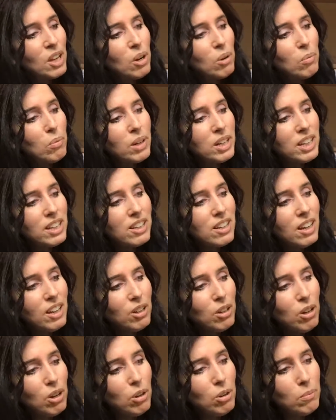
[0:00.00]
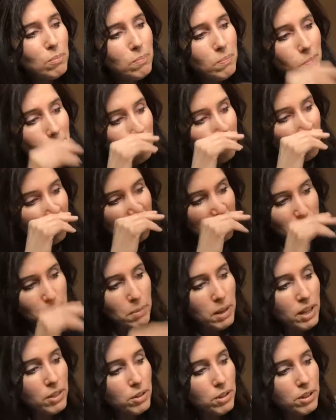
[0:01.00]
When he got home, his
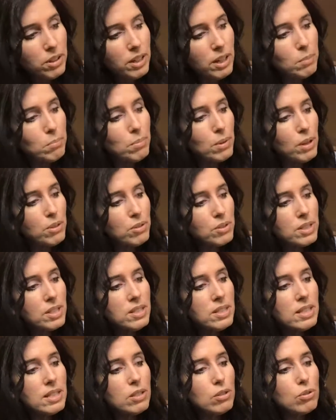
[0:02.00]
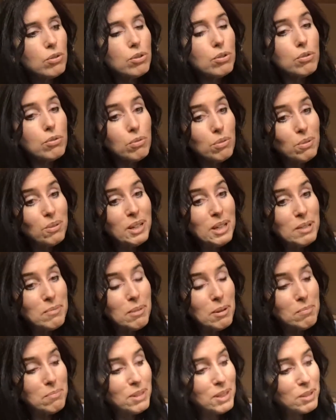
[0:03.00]
mother and brothers and sisters threw him
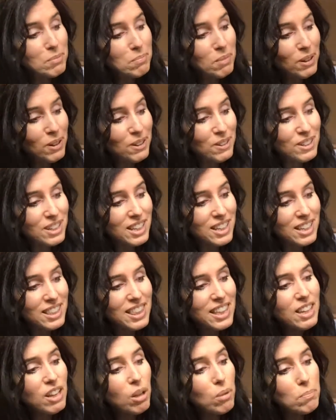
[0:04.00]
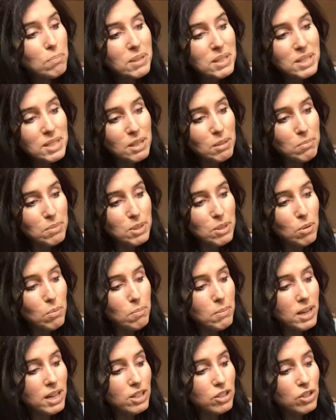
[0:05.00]
a big party. They all missed him so
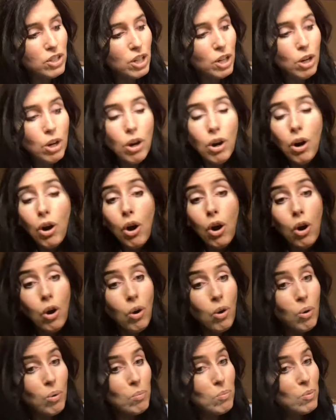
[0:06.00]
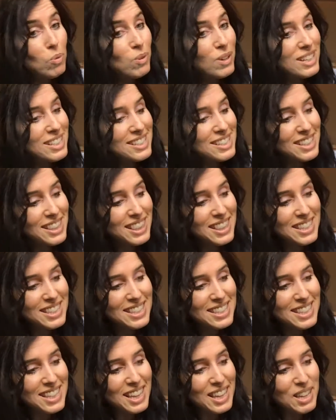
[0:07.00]
much. Home wasn't the
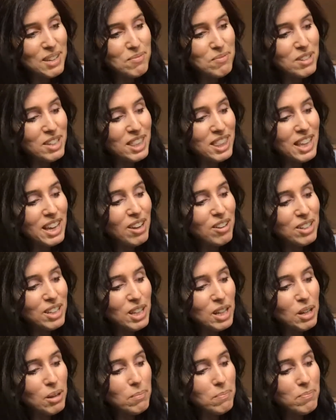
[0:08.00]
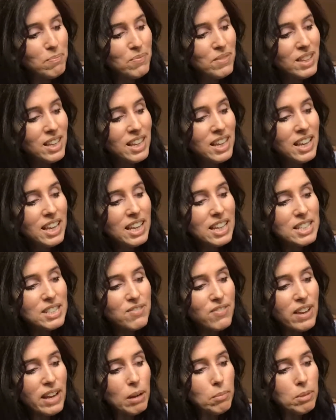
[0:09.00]
same without him. His
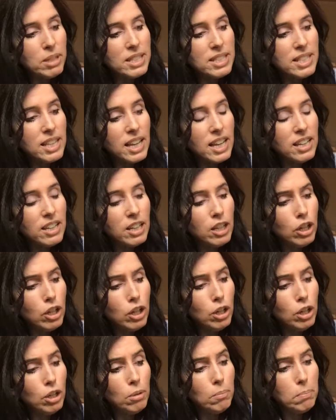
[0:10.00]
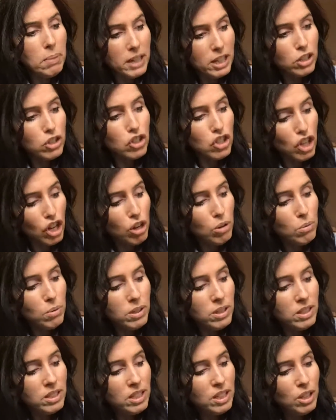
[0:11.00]
family said, Big Joe,
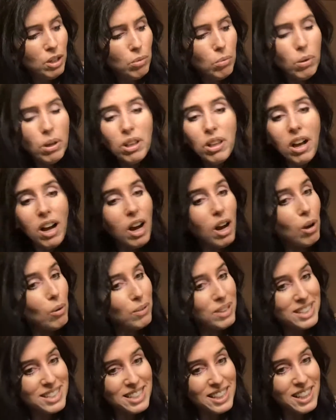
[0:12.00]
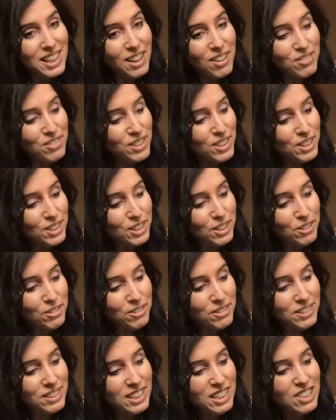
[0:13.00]
we'll always love you,
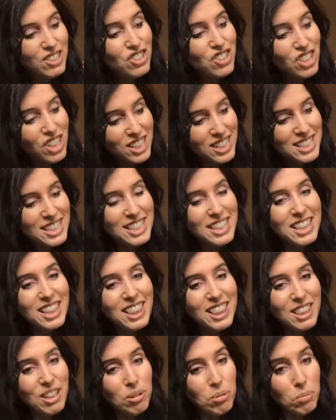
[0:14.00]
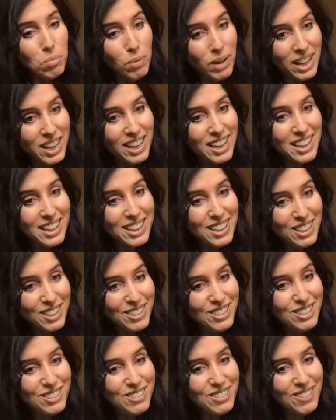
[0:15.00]
just the way
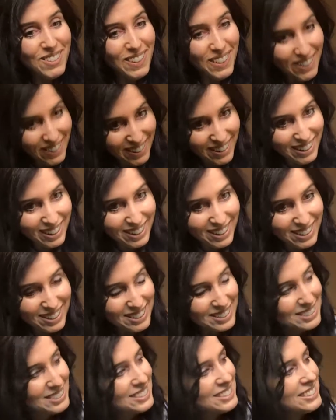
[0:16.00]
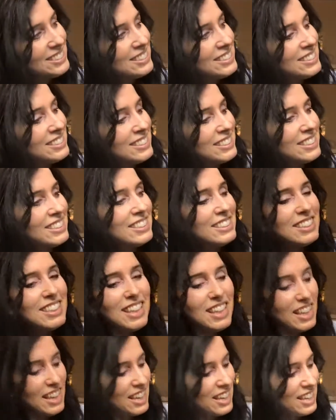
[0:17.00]
you are.
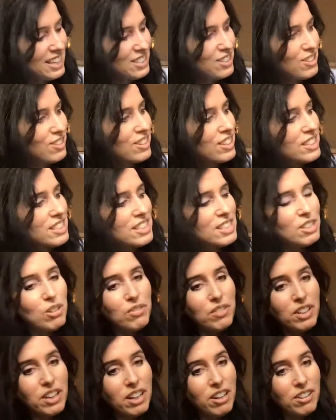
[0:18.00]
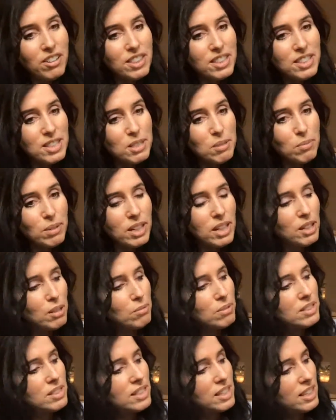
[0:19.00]
And you can see over here, this is what he
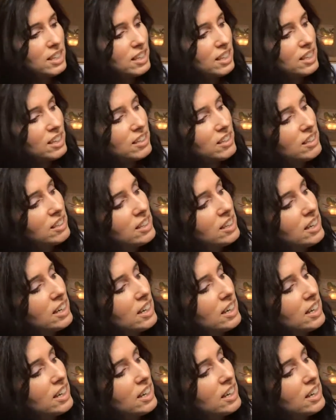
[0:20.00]
was thinking.